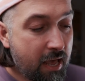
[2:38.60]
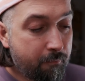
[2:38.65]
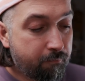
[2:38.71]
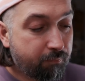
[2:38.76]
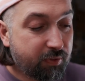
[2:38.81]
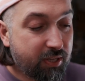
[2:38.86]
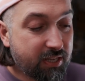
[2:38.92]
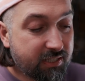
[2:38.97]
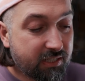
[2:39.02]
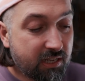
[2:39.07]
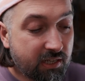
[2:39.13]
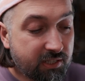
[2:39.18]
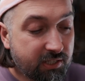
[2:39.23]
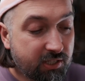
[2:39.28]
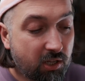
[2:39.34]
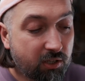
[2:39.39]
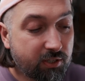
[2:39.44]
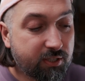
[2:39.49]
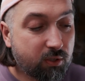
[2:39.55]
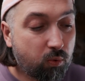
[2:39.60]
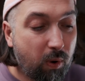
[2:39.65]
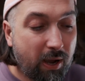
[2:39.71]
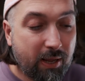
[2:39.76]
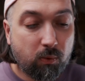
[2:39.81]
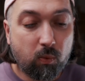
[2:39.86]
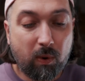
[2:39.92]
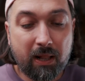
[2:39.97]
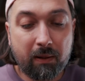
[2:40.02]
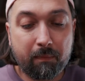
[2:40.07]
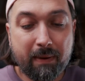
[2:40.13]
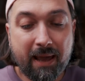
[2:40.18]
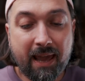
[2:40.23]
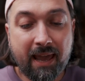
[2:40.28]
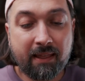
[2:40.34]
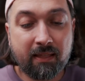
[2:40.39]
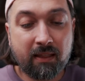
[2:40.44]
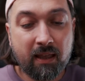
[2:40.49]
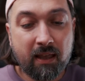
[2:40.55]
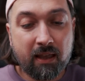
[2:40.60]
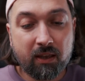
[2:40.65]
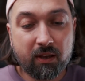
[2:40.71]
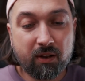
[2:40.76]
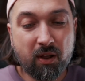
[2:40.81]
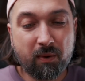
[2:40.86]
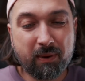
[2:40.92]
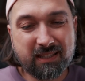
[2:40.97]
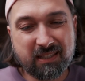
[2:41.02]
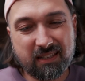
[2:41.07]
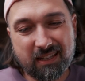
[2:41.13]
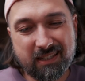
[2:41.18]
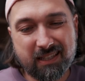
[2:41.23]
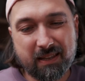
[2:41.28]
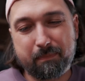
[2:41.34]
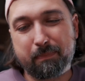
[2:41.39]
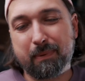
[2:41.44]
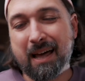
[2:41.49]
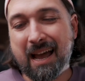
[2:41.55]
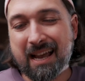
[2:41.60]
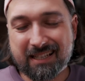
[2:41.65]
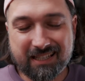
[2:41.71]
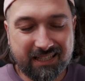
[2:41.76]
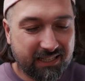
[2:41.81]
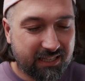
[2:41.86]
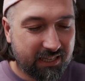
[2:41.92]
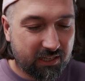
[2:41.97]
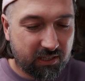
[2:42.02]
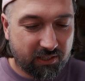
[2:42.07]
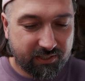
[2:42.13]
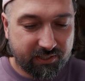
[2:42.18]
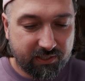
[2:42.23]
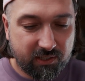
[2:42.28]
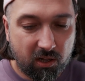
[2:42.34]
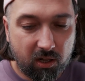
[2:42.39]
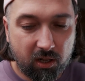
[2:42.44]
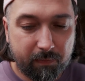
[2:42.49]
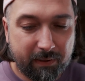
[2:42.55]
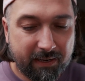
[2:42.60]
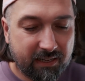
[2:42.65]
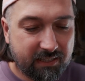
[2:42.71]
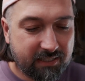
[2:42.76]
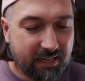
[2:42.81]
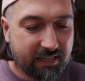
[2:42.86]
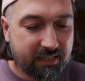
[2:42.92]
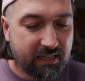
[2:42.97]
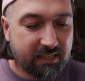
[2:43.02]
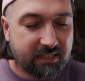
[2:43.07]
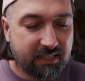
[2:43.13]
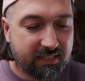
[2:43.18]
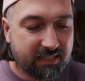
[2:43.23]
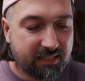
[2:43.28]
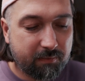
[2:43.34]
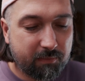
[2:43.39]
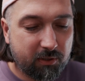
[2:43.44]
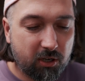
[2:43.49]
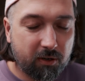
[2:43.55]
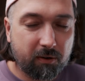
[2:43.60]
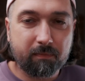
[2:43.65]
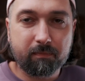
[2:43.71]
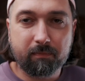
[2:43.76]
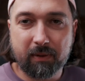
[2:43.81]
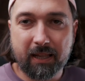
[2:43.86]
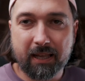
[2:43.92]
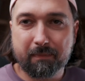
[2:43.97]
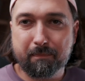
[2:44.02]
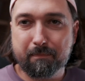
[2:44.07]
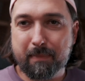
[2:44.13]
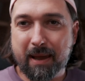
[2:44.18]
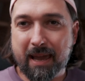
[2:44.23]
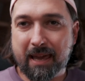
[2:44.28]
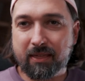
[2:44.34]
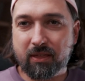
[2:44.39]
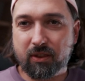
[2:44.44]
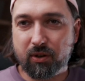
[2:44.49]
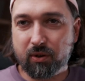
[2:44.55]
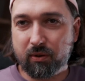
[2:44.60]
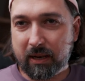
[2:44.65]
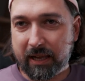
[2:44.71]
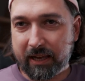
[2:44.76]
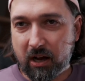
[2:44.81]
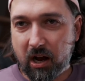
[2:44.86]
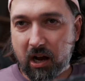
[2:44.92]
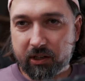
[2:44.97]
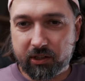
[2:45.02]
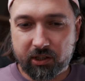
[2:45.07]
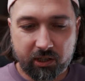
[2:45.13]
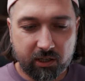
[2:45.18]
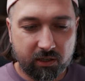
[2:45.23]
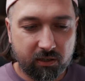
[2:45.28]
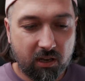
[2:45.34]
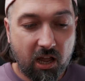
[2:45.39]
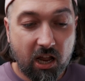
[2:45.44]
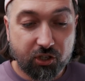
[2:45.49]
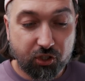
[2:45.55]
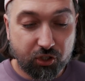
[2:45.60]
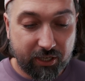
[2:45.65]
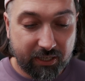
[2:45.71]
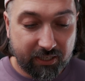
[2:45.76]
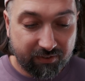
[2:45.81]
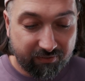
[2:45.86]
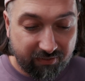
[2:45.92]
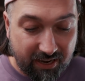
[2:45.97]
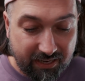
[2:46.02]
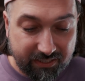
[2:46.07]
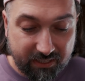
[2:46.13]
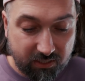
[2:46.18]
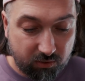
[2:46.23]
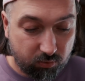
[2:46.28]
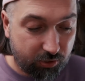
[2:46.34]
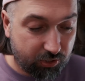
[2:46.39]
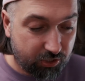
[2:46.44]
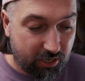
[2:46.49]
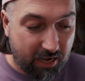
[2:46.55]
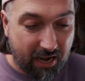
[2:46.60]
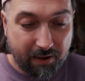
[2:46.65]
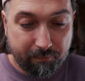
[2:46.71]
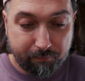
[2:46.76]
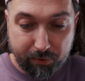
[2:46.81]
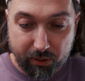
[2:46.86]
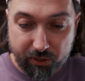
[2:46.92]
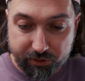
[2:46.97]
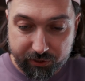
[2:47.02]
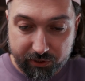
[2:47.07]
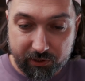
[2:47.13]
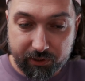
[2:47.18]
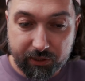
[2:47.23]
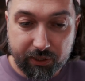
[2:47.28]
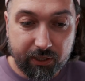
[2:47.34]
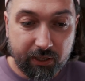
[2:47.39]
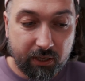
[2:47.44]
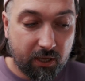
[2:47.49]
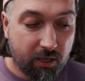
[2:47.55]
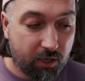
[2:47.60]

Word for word: This console is quite well made. You know, it's a plasticky console, but it's like, it's a similar like made to like other Logitech devices, which I'm personally